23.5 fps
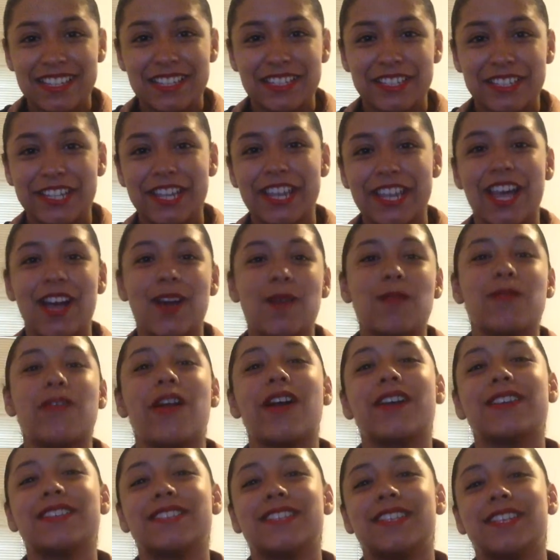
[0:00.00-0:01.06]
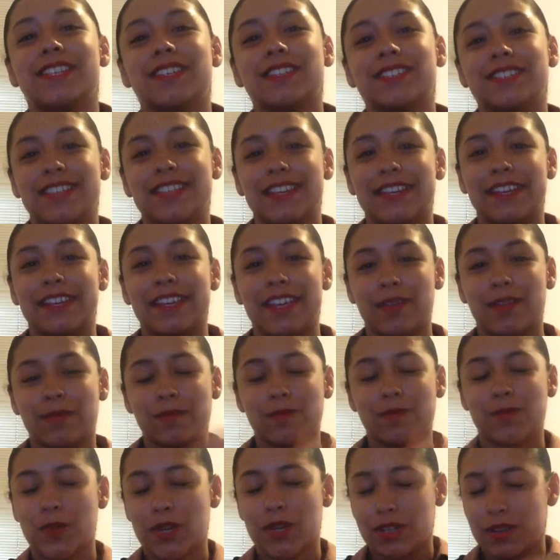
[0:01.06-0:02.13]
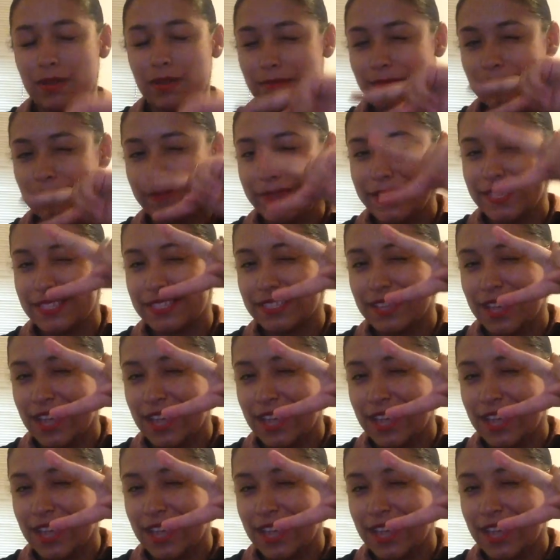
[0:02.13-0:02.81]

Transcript: GL Rocketeer signing out. Peace, guys.